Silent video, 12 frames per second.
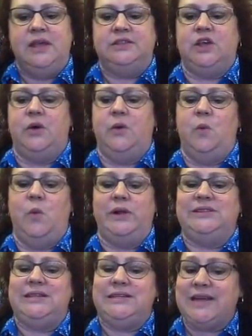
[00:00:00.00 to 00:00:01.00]
So
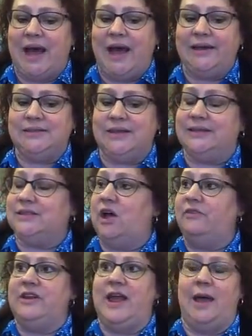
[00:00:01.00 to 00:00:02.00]
once he dies, as
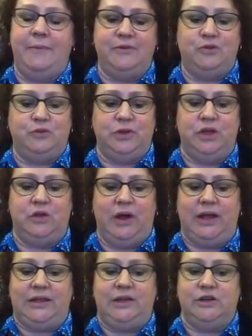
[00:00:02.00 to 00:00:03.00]
often happens with really
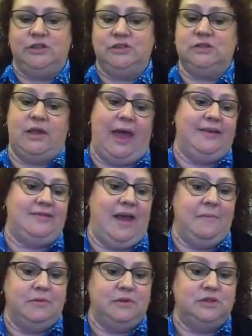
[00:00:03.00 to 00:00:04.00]
great leaders, as
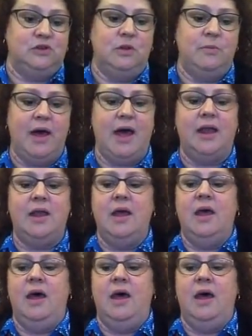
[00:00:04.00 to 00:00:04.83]
happened with Suleiman,